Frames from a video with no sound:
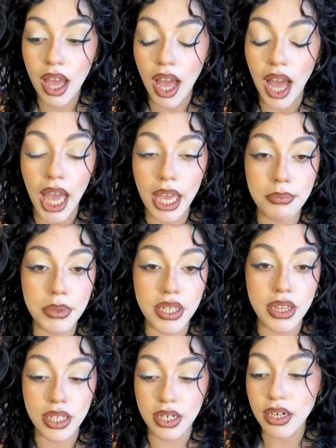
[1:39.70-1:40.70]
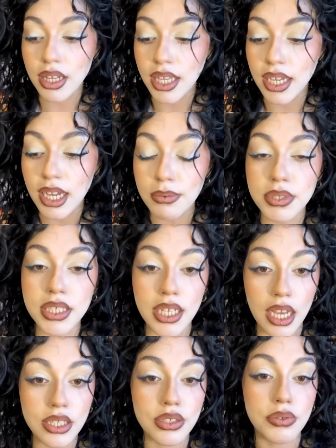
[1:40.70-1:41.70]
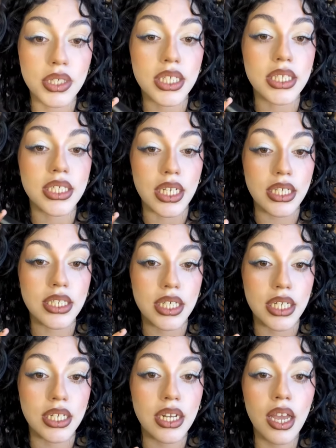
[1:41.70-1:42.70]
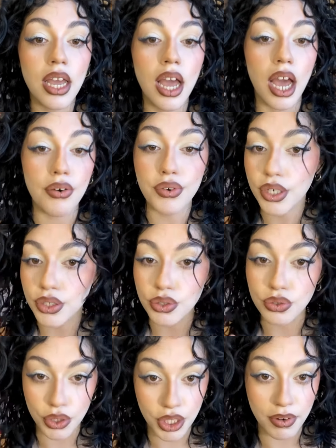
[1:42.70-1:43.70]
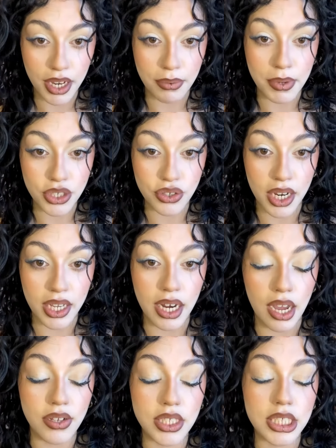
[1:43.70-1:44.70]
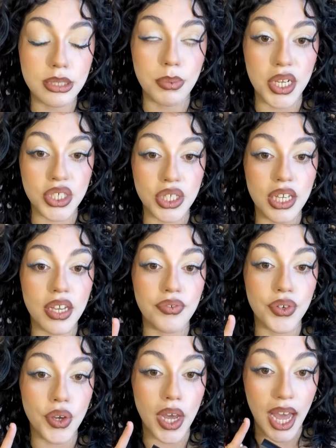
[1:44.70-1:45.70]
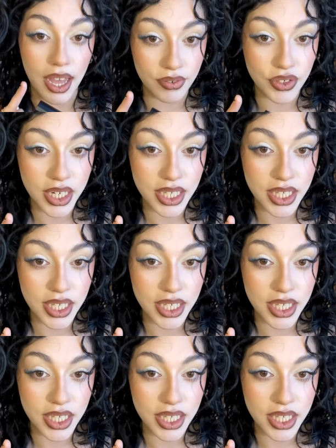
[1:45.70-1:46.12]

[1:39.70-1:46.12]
I am literally obsessed with the skin tint. I would truly recommend trying it out, especially if you have dry